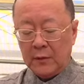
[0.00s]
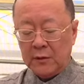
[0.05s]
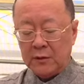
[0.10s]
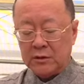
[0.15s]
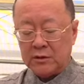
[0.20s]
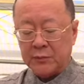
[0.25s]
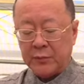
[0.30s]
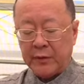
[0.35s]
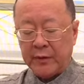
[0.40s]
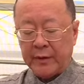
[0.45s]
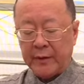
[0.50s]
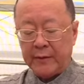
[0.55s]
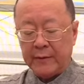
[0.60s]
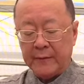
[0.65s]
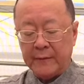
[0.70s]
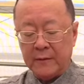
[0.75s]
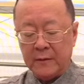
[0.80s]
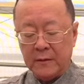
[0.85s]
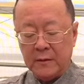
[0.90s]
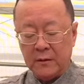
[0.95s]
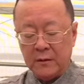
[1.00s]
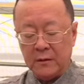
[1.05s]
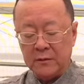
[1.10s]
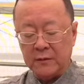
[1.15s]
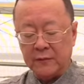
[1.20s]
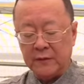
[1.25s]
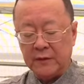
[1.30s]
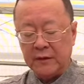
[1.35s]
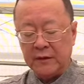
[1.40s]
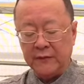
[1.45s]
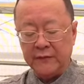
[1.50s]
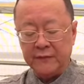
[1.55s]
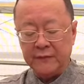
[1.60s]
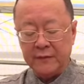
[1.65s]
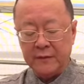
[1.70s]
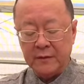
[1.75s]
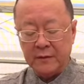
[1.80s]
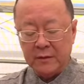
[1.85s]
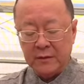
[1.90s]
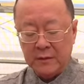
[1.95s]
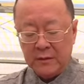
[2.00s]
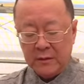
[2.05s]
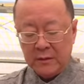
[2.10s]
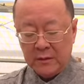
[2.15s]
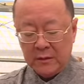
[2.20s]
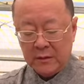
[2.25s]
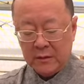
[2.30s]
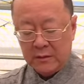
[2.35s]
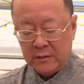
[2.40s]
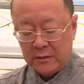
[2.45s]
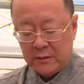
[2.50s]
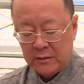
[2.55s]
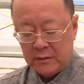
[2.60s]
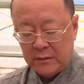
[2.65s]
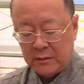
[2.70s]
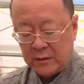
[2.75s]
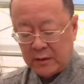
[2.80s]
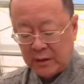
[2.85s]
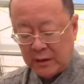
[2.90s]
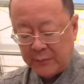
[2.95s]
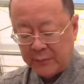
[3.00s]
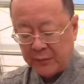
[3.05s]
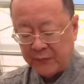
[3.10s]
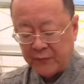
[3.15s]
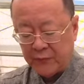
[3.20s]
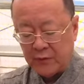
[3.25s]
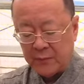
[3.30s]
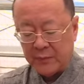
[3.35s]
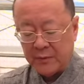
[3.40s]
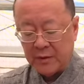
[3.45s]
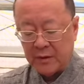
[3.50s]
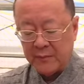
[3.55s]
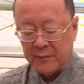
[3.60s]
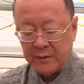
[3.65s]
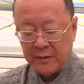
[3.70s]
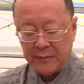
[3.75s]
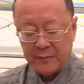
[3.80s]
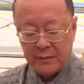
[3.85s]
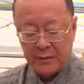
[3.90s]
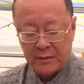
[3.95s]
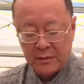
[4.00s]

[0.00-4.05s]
spray for the leaf. Okay, before I pot them up.